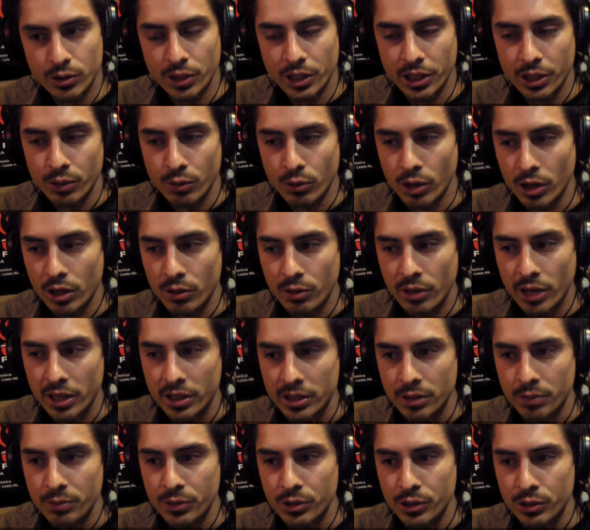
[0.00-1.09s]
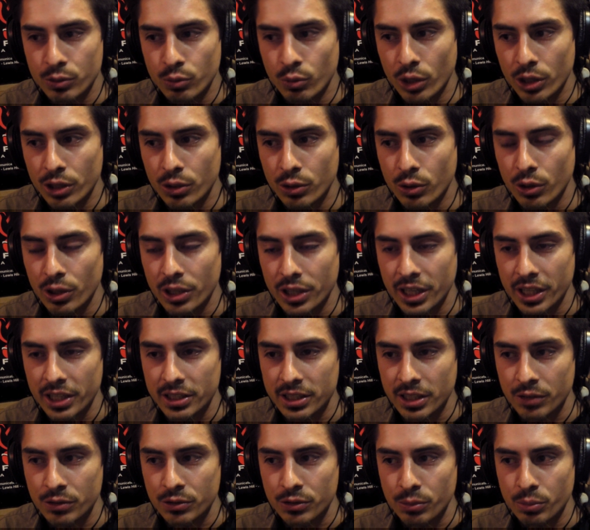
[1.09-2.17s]
so they could walk around them. There's one court case
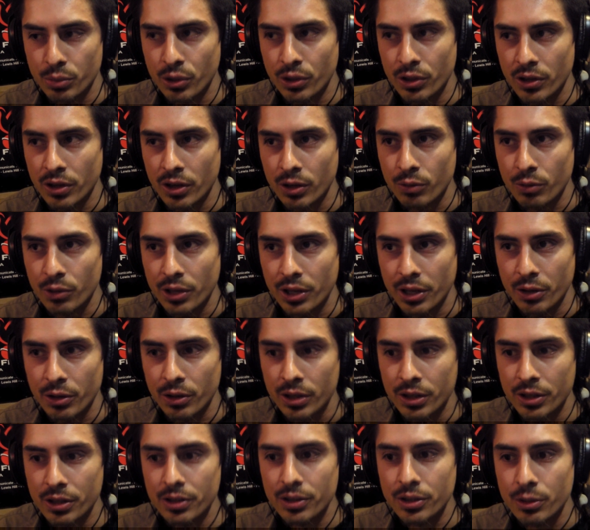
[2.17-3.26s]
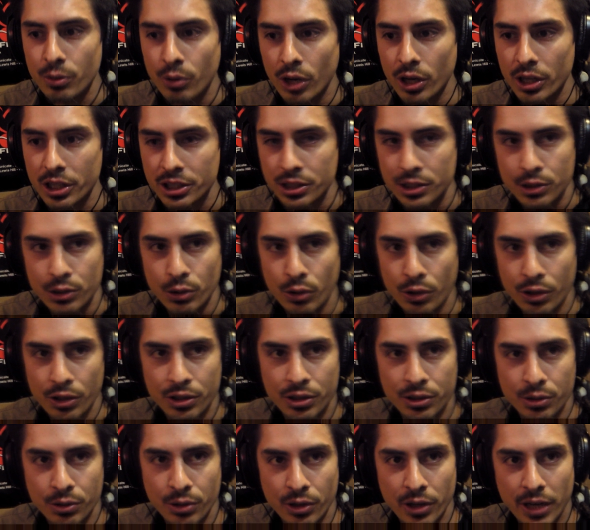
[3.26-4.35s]
that was reported on where they were literally walking door to
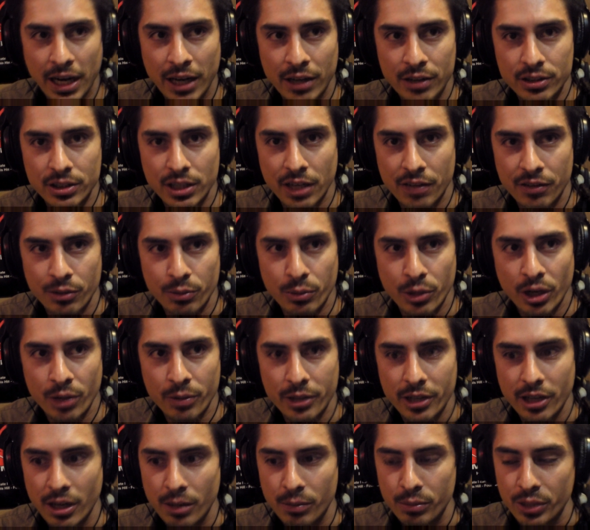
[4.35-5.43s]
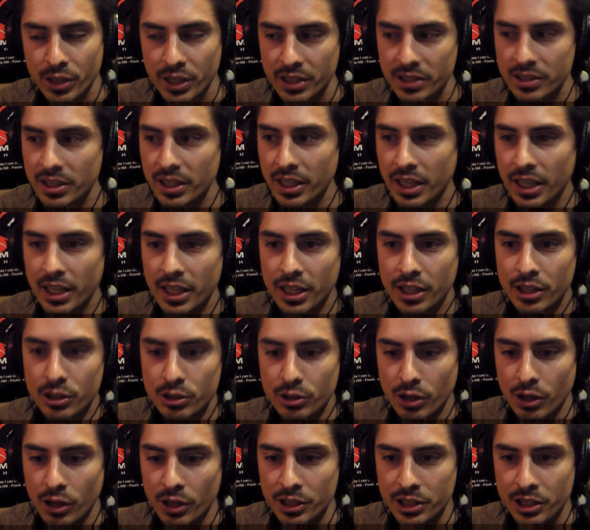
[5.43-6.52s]
door outside of an apartment complex
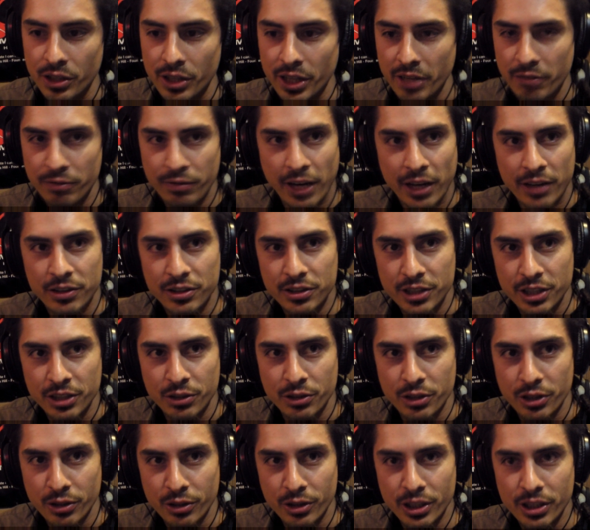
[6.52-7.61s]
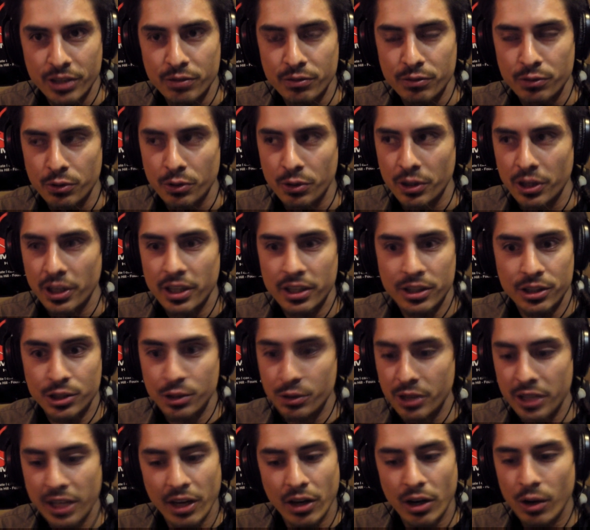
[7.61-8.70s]
until they found the signal they were looking for,
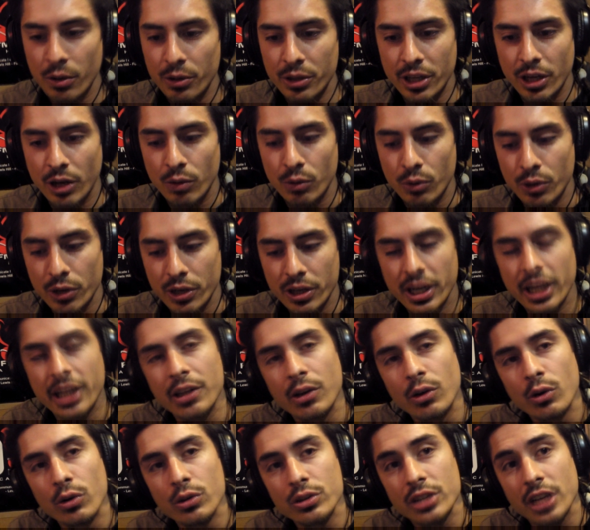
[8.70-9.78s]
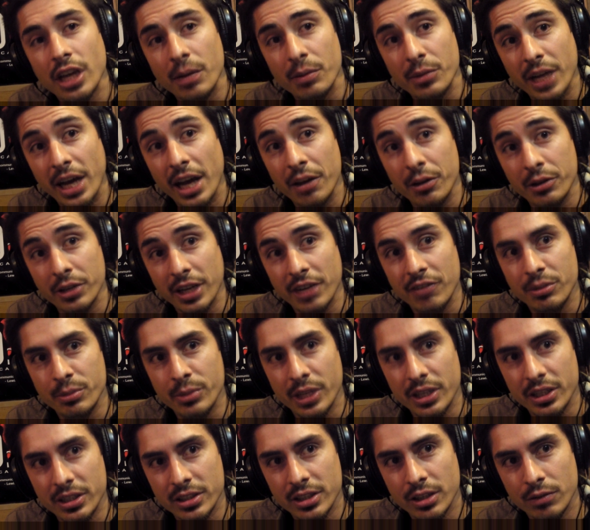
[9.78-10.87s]
doing that all without warrant, and the whole time gathering
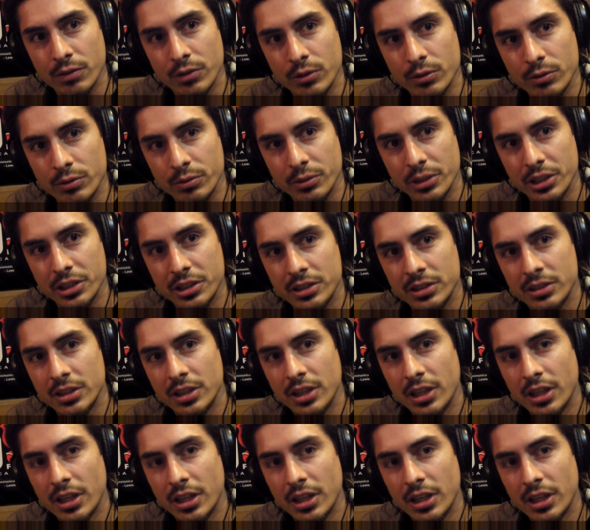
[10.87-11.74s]
everybody's cell phone information.